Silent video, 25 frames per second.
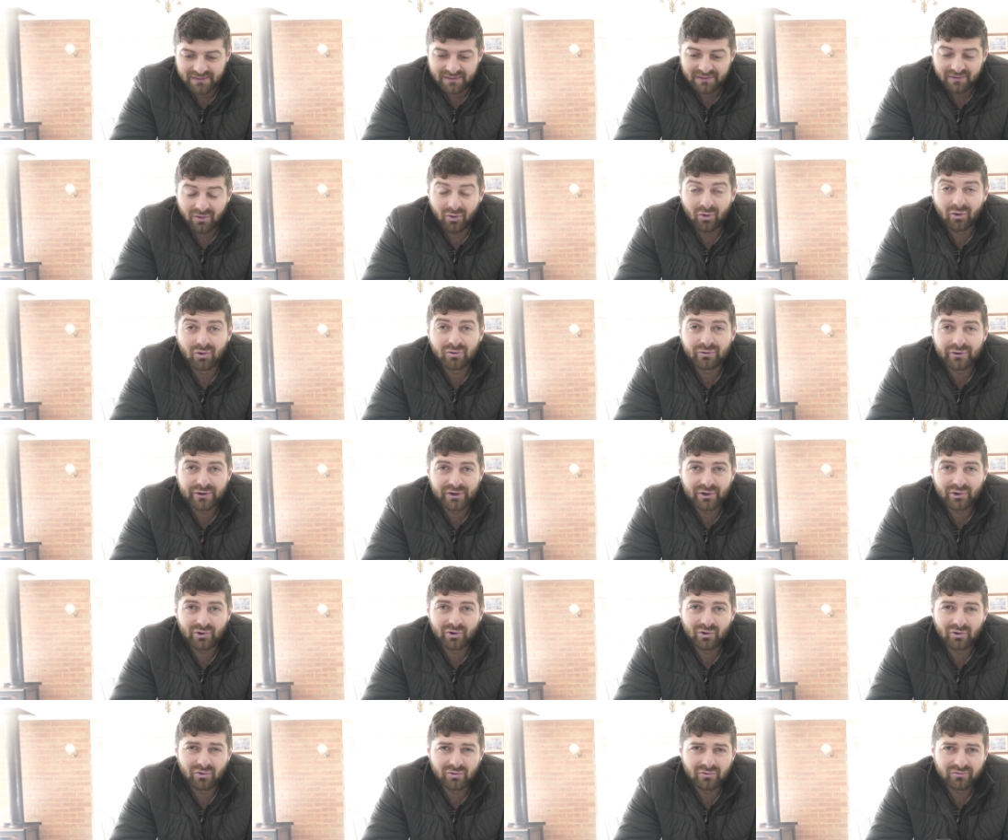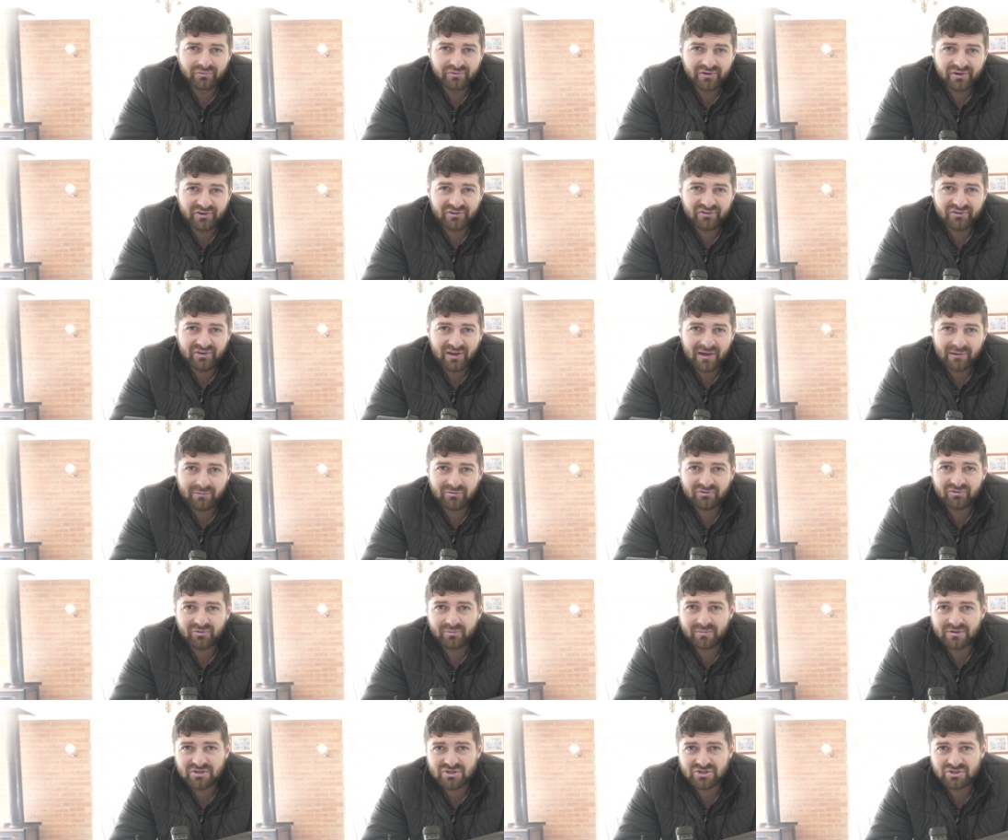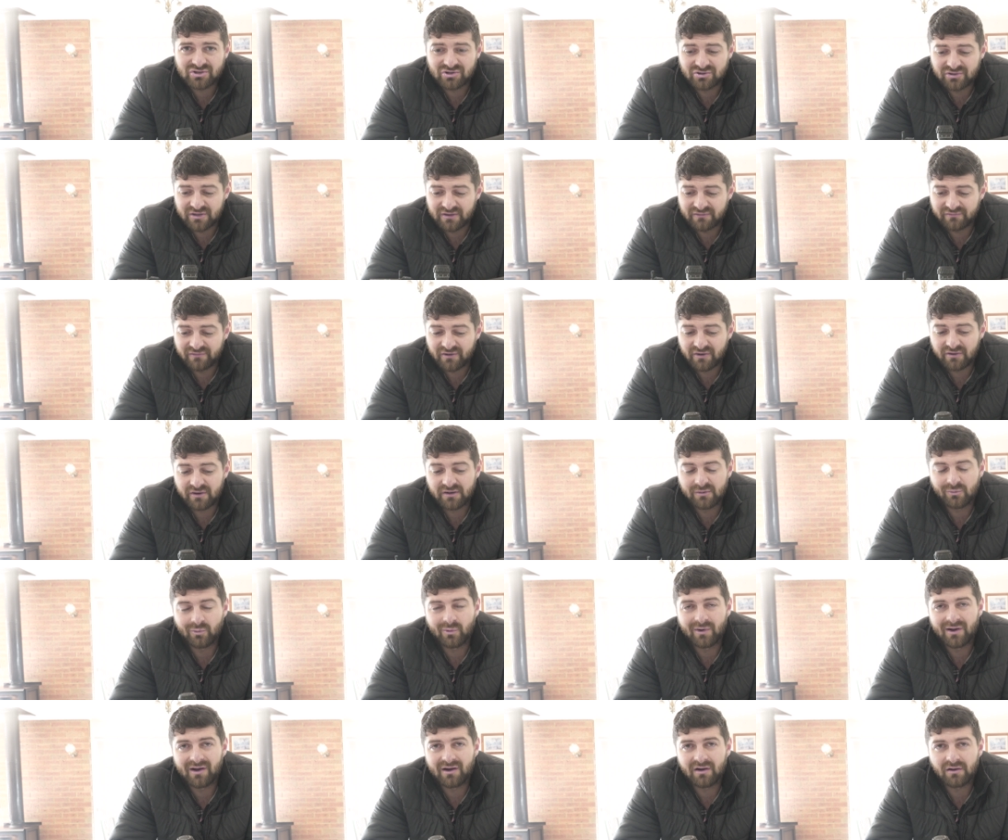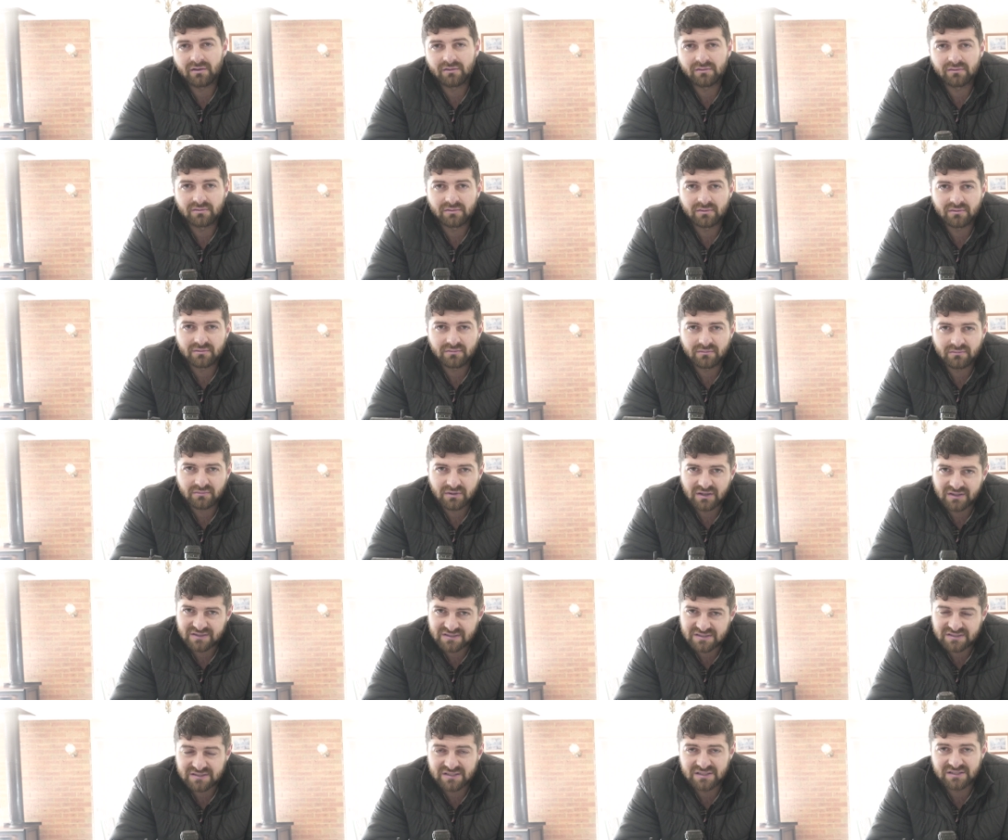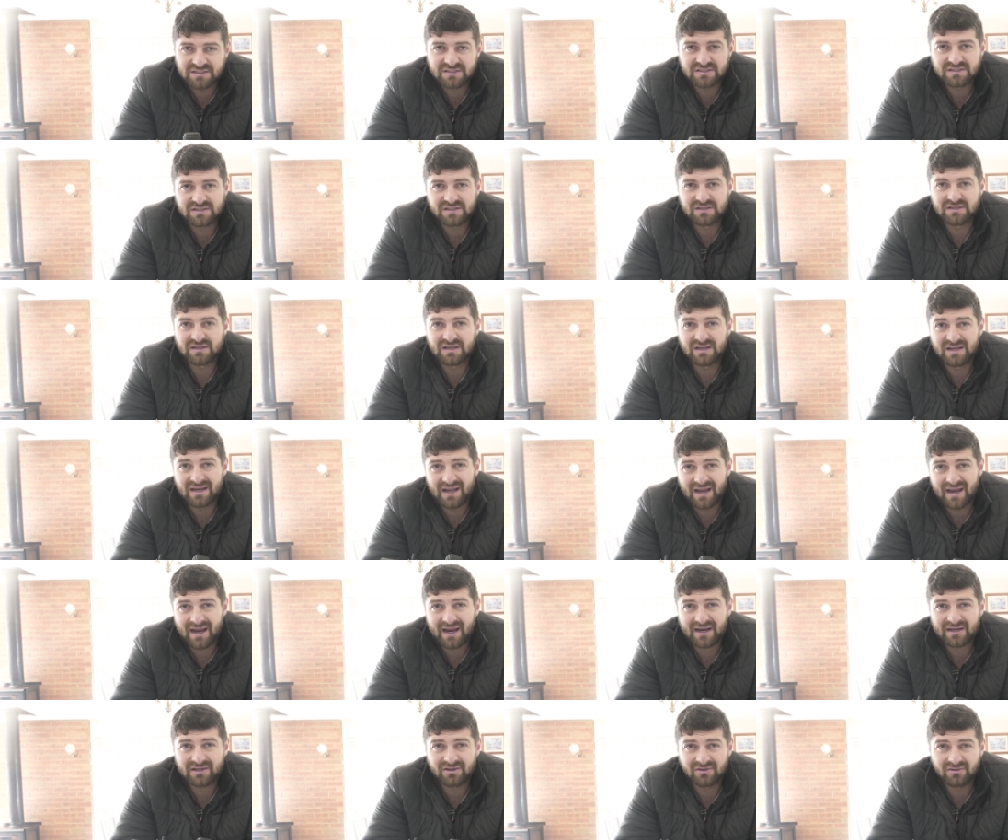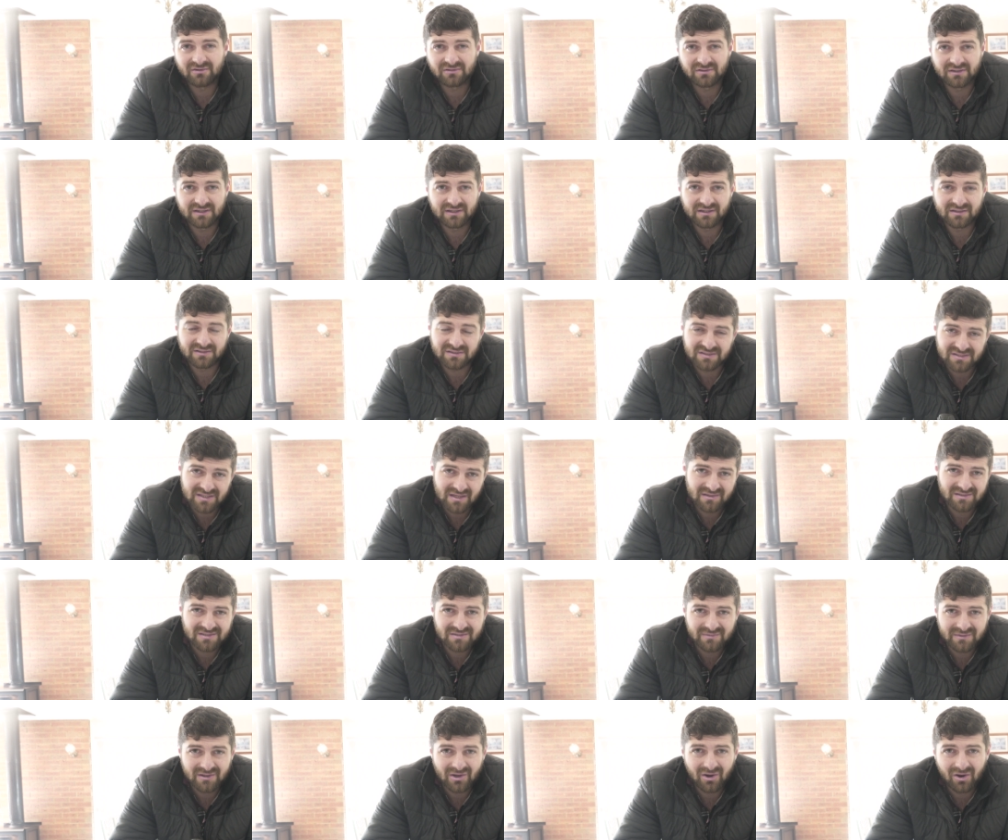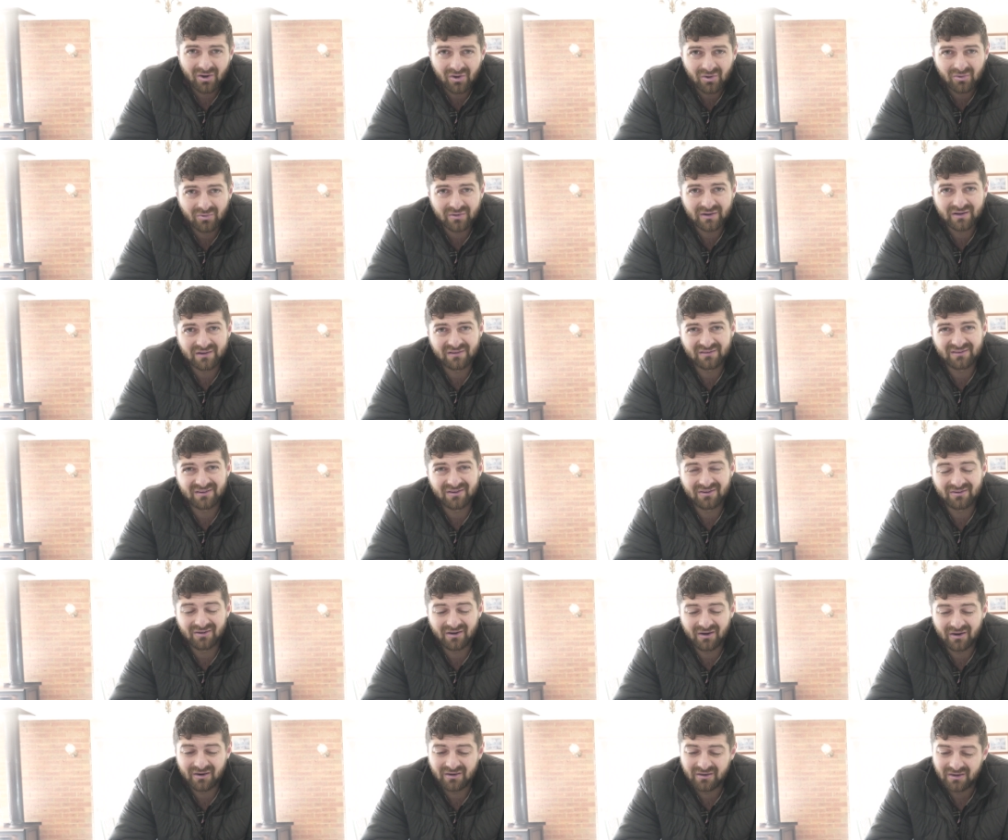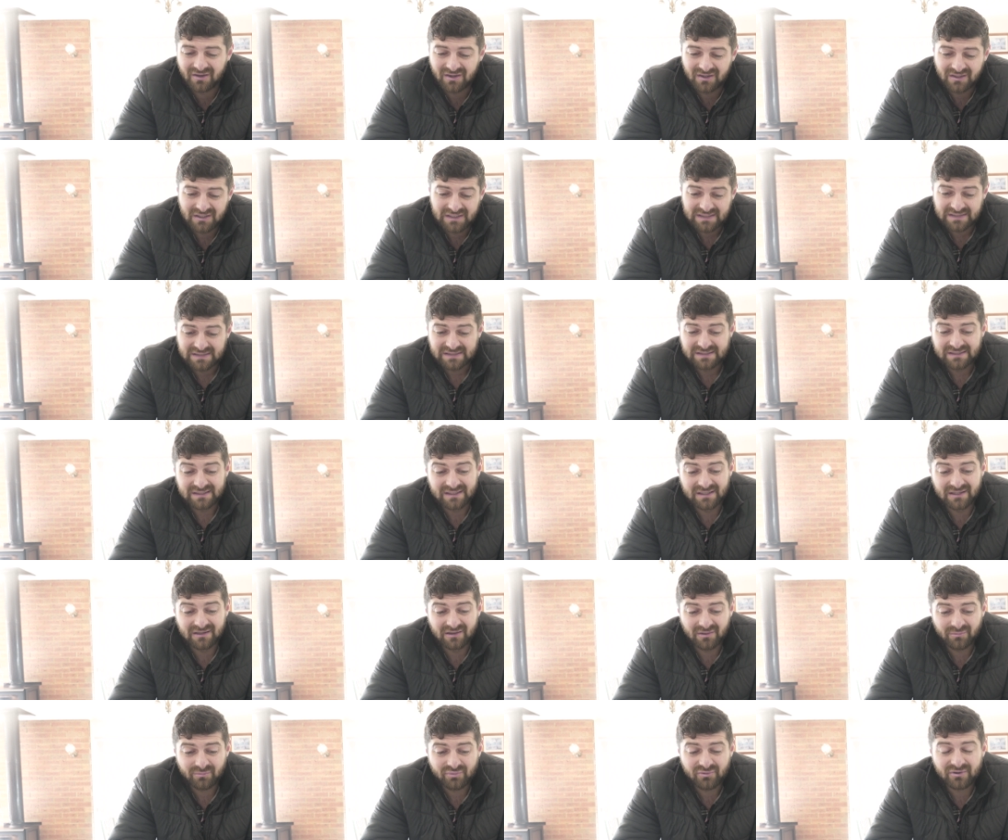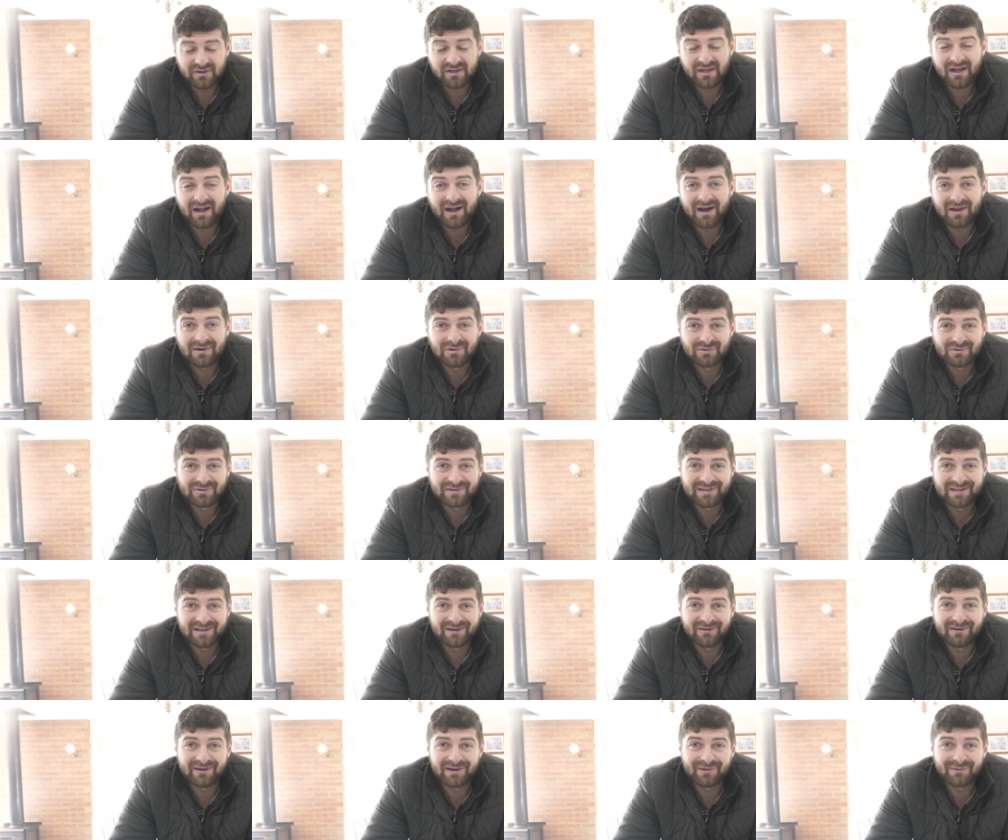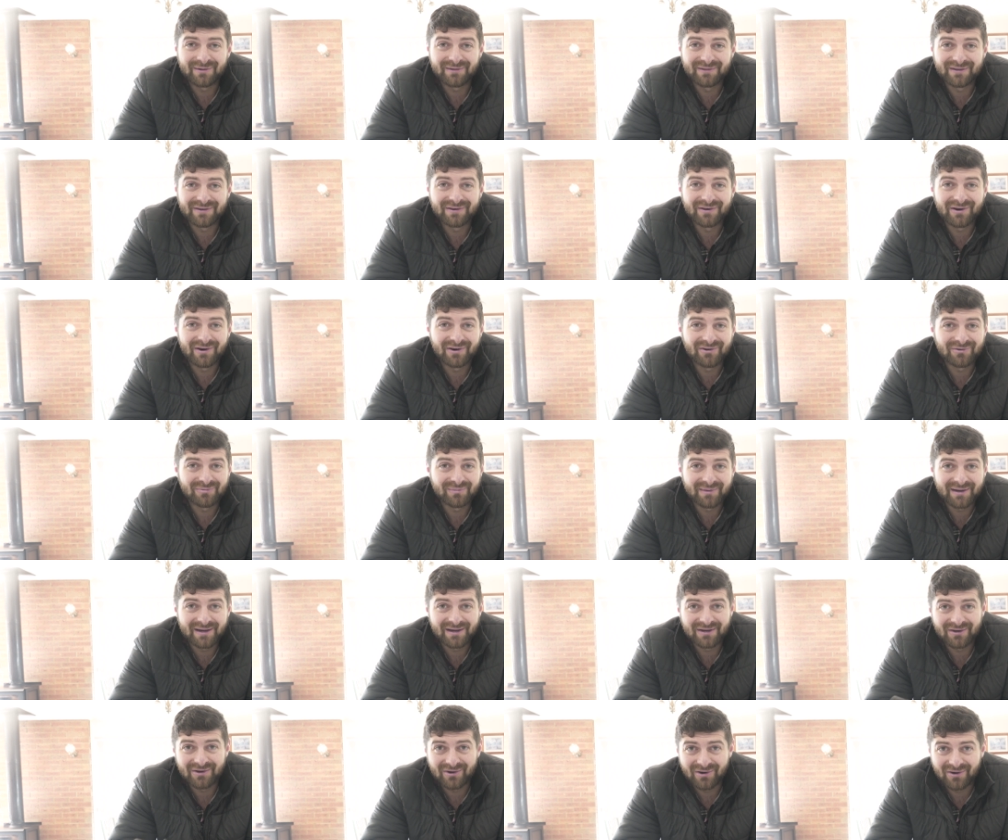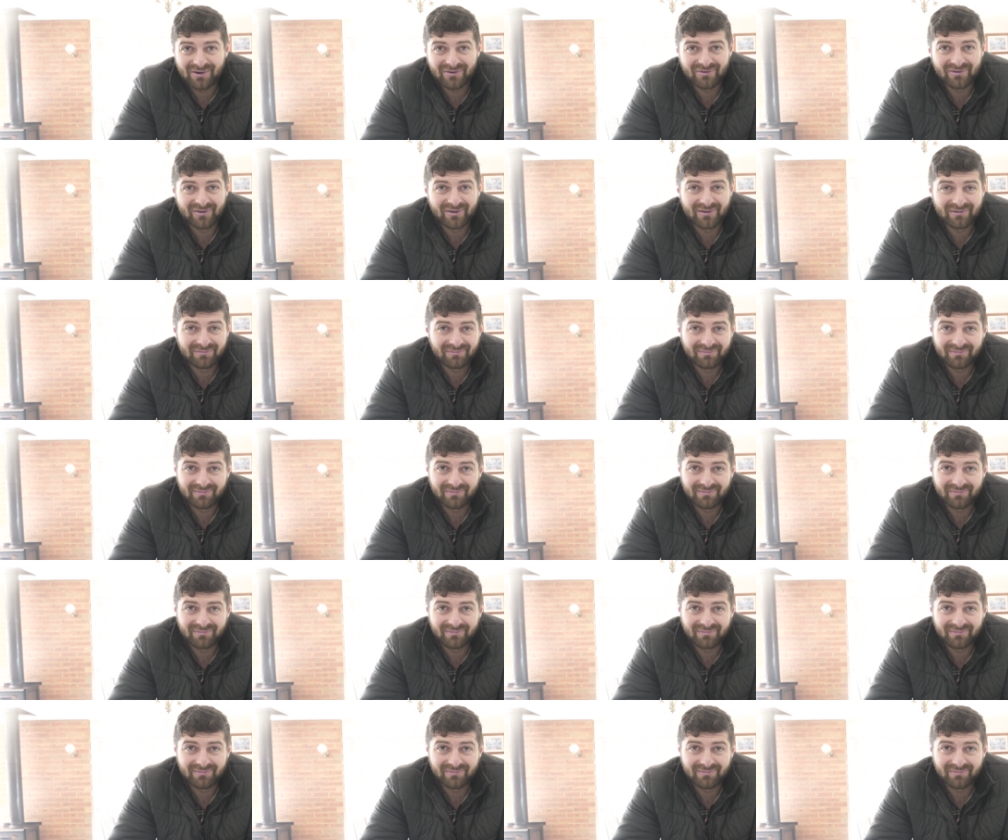all in all, this seems to be shooting very well, consistent and accurately. It seems to be holding 0, and I'm pretty hard on gear. Anyone that knows me knows that